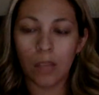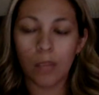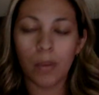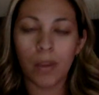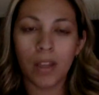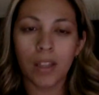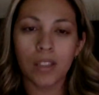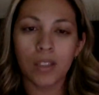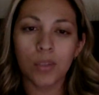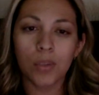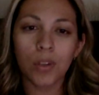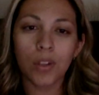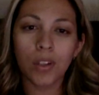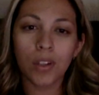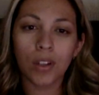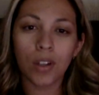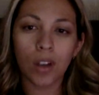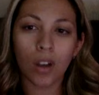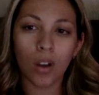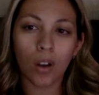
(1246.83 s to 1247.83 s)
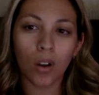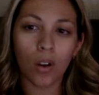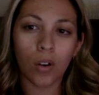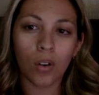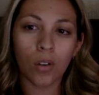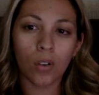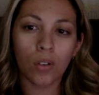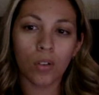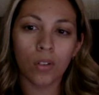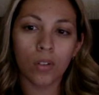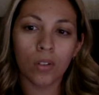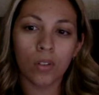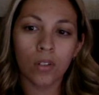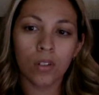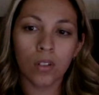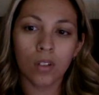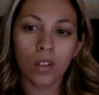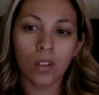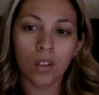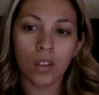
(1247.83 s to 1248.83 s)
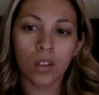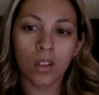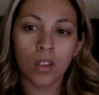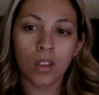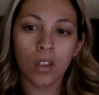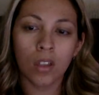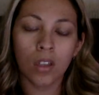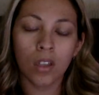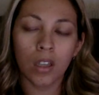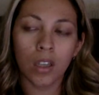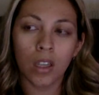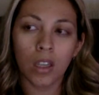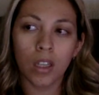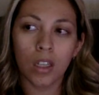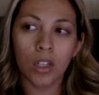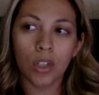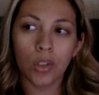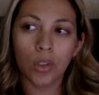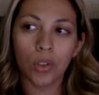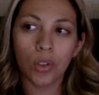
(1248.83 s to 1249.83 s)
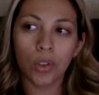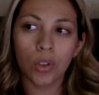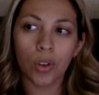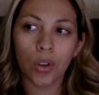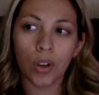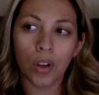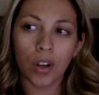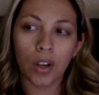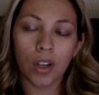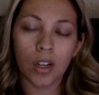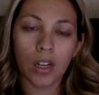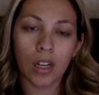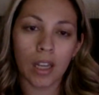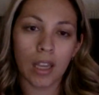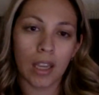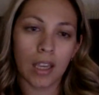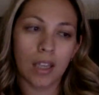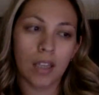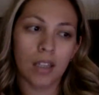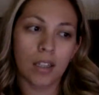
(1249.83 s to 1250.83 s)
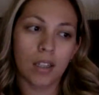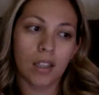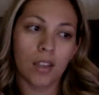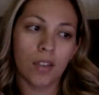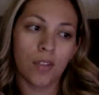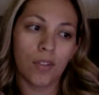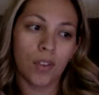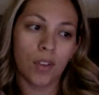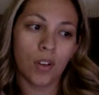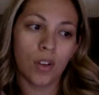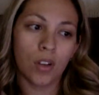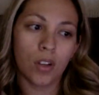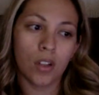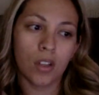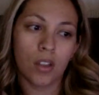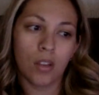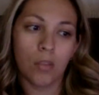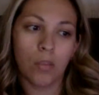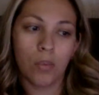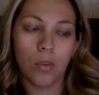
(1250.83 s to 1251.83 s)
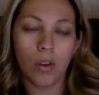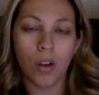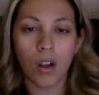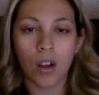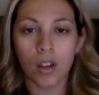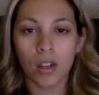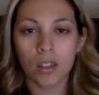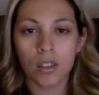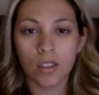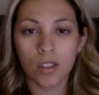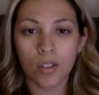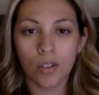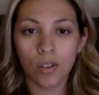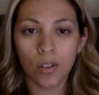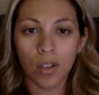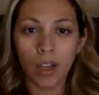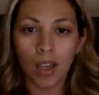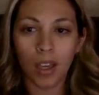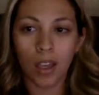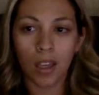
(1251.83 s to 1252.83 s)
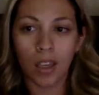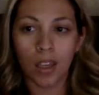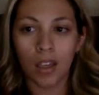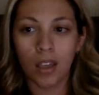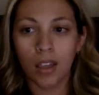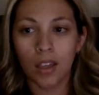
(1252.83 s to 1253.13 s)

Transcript: Depends where you go. In New York, like if you go to the Bronx, you'll get